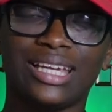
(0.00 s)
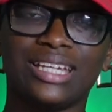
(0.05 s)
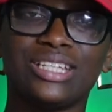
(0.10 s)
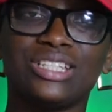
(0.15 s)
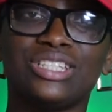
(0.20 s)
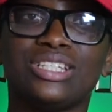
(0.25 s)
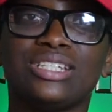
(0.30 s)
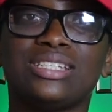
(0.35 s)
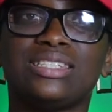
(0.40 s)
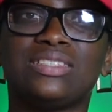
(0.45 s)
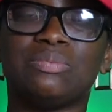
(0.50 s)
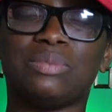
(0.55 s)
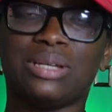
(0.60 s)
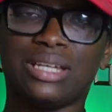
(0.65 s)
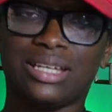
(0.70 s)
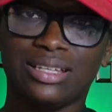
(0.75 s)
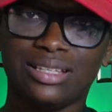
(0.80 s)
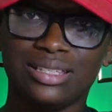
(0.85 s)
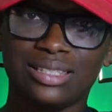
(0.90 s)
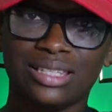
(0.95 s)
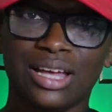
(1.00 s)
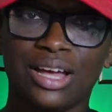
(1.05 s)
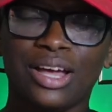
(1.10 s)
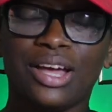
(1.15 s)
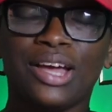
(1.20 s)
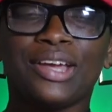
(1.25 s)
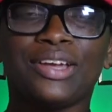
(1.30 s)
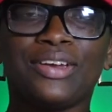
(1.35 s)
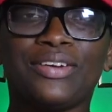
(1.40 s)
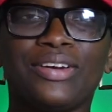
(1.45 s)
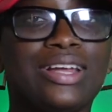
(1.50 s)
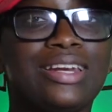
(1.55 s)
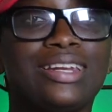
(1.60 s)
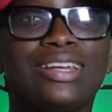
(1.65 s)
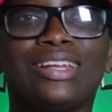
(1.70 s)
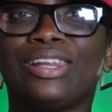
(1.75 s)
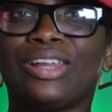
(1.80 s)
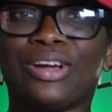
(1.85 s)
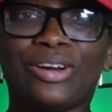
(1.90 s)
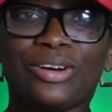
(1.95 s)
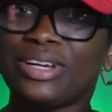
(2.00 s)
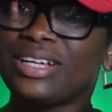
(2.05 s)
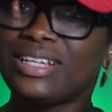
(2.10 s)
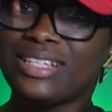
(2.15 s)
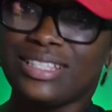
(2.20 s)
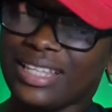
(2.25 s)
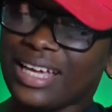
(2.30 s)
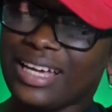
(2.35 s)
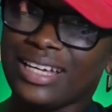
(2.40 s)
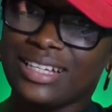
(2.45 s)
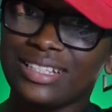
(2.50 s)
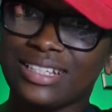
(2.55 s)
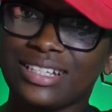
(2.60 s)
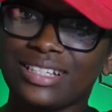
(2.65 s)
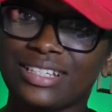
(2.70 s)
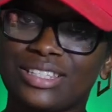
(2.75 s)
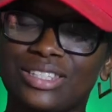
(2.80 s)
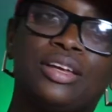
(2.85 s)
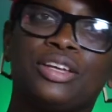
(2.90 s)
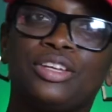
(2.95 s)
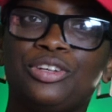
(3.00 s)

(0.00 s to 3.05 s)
It just means you're in the learning stages.